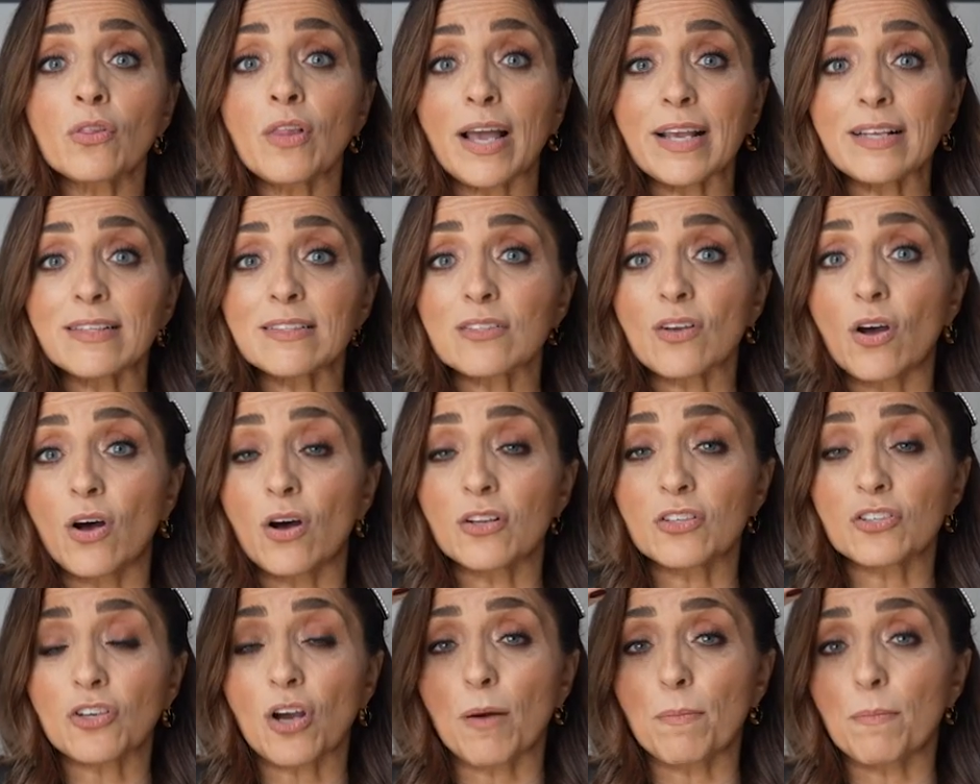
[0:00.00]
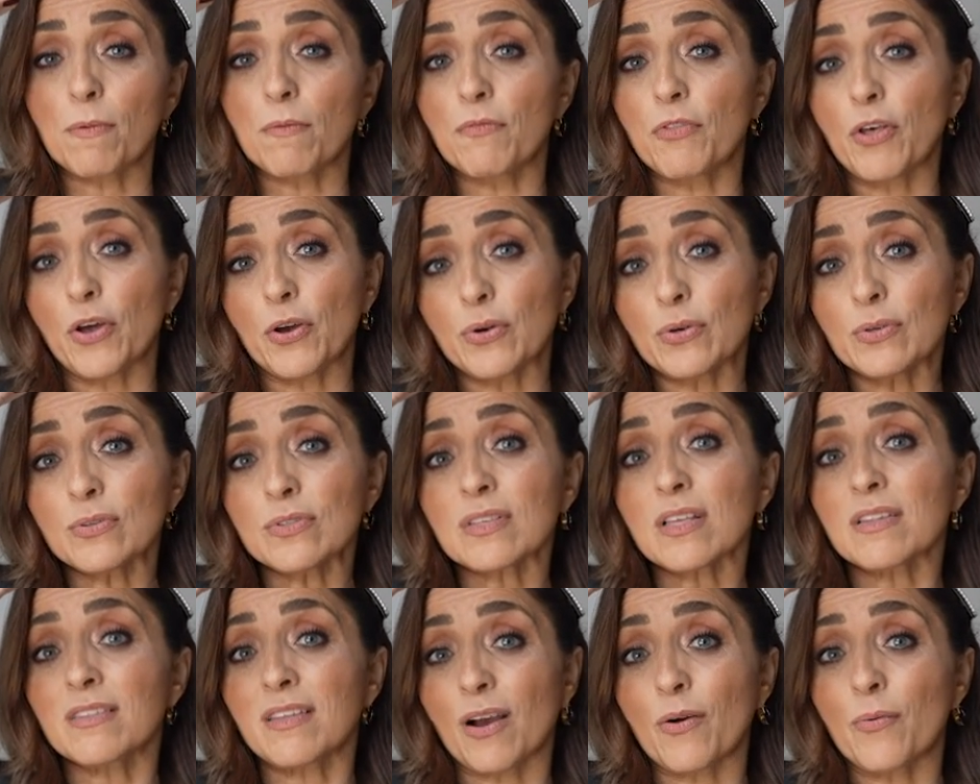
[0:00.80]
lights on top of
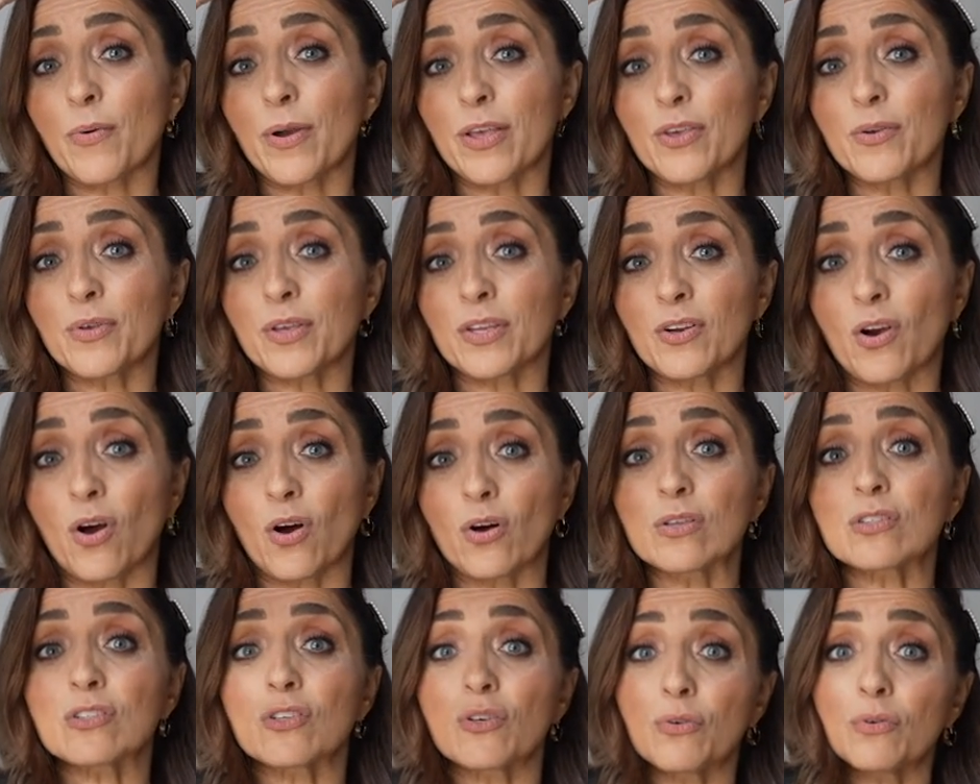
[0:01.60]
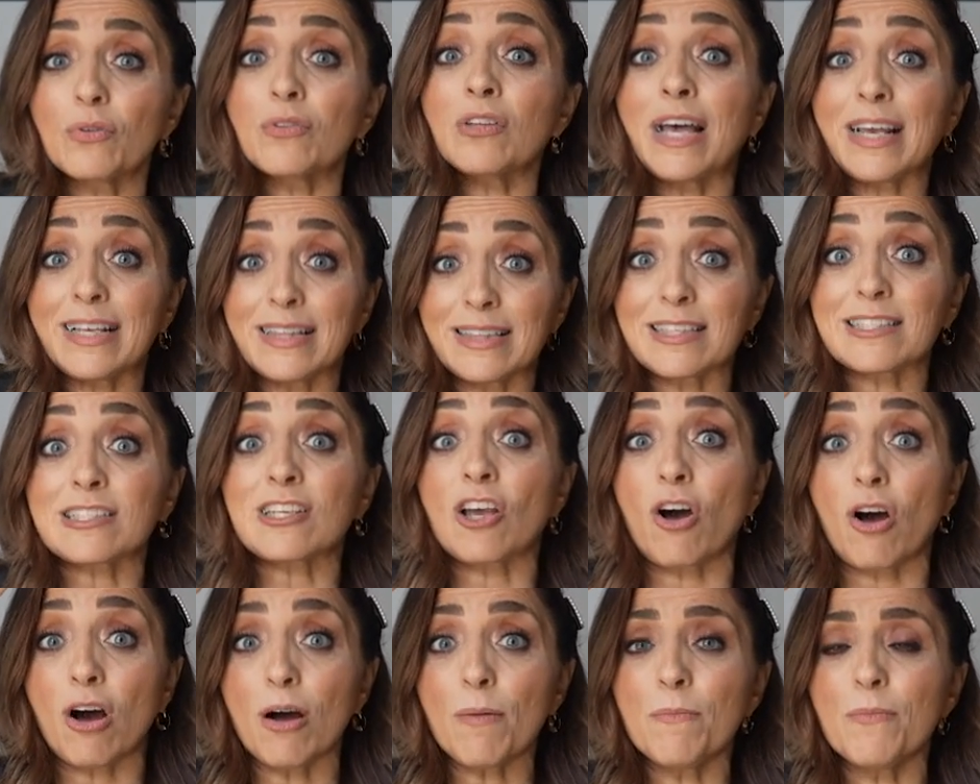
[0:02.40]
those. That way you can also light the
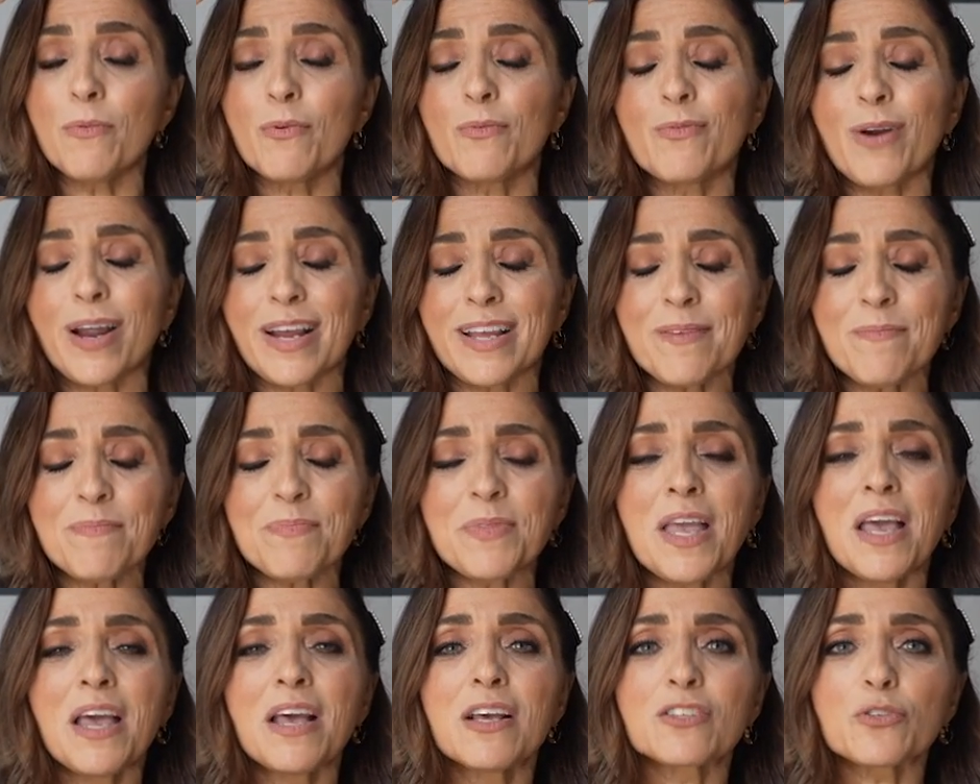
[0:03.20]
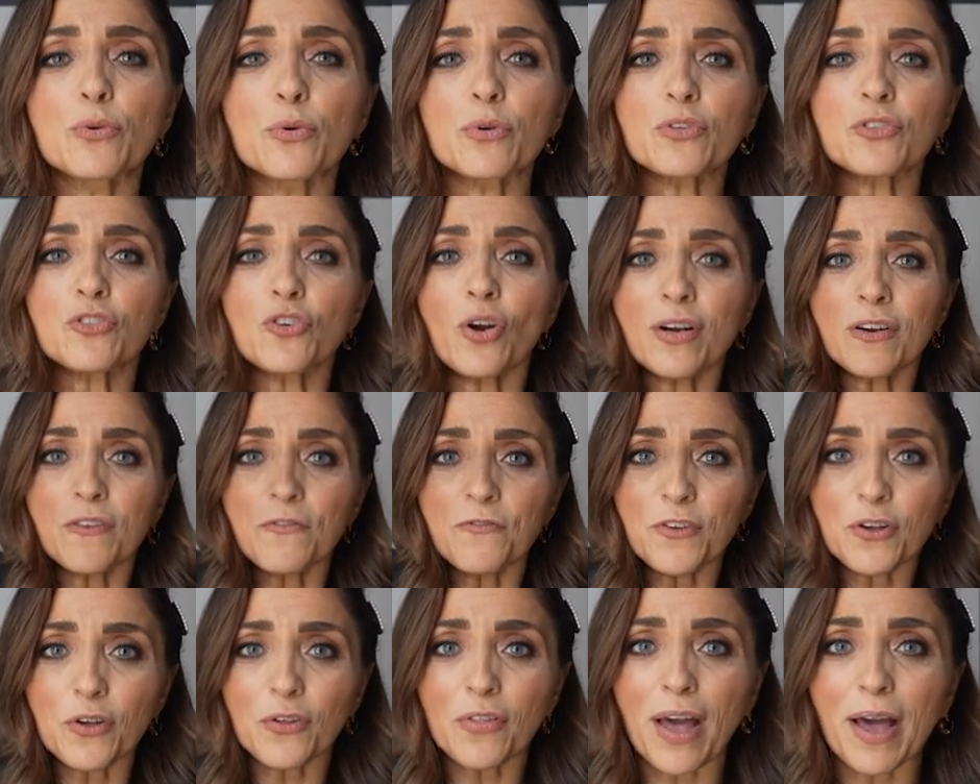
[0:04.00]
top, right? So we're trying
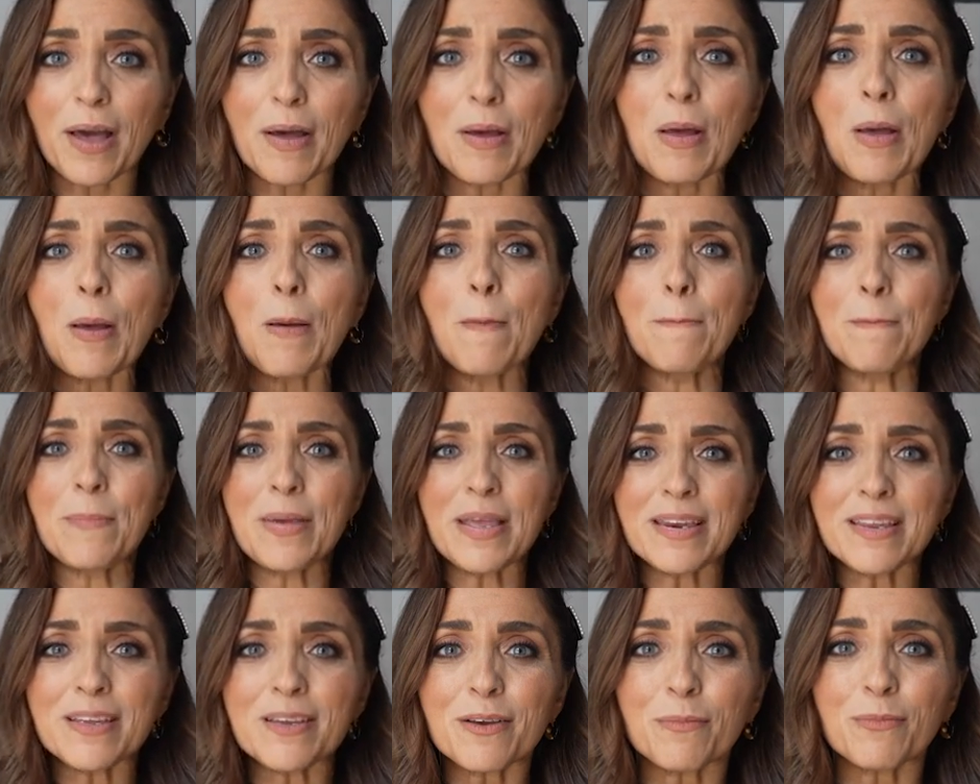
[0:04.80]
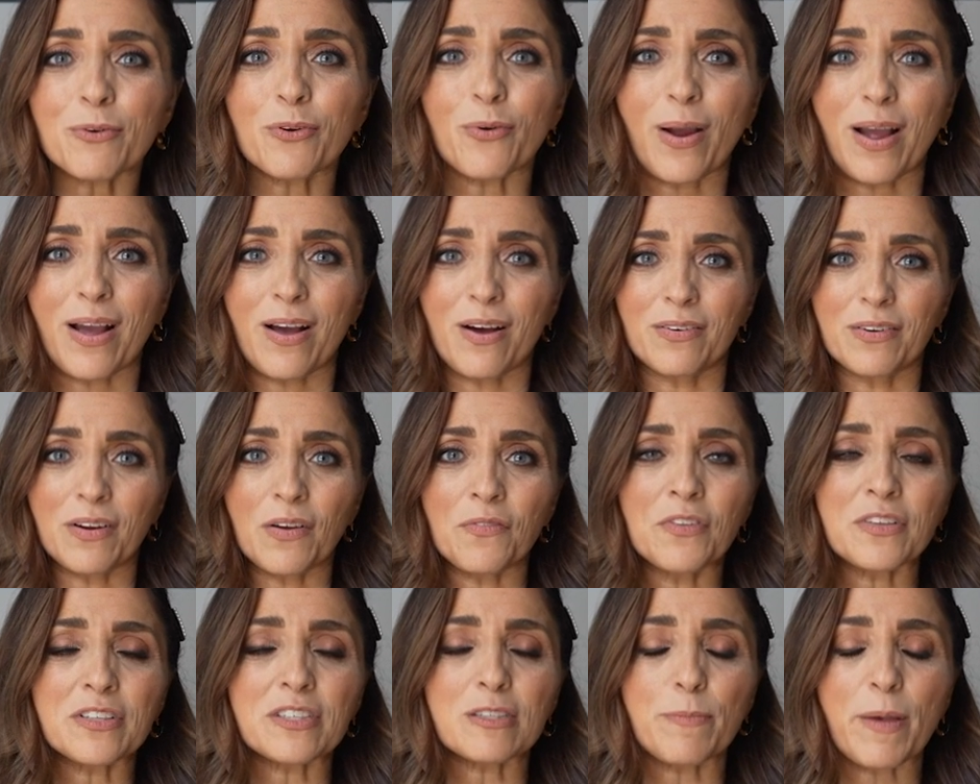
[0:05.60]
to fill that medium ground
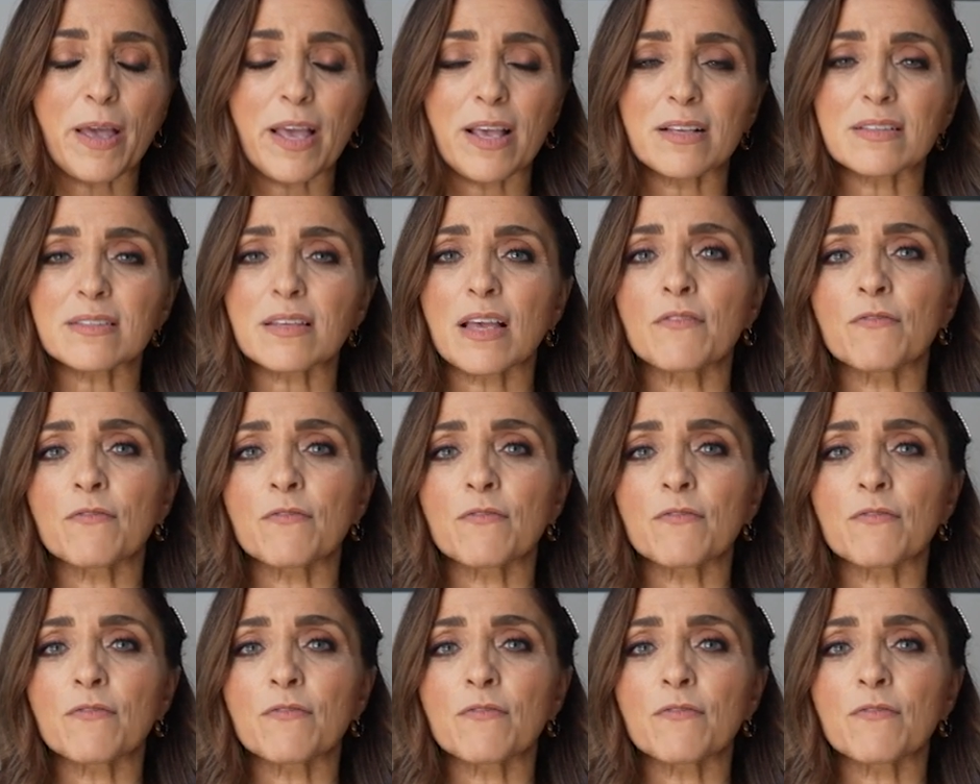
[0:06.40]
of the space,